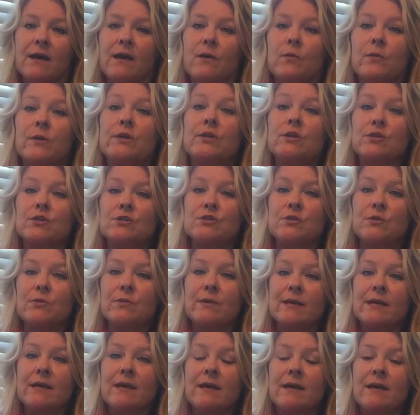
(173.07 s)
when you're
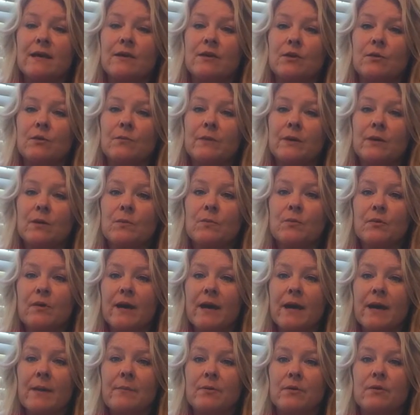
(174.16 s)
doing your meal
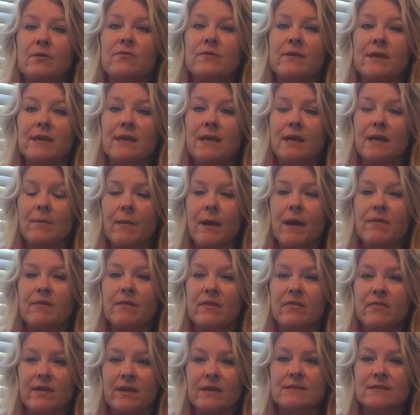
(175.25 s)
prep or thinking about the
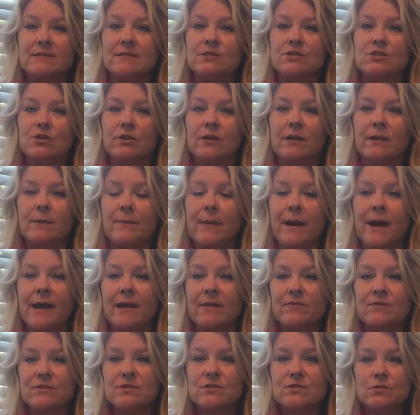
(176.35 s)
things that you're going to buy
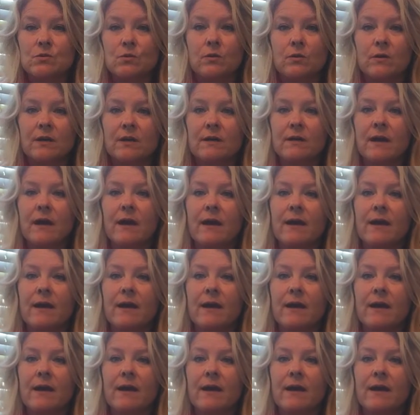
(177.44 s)
at the store,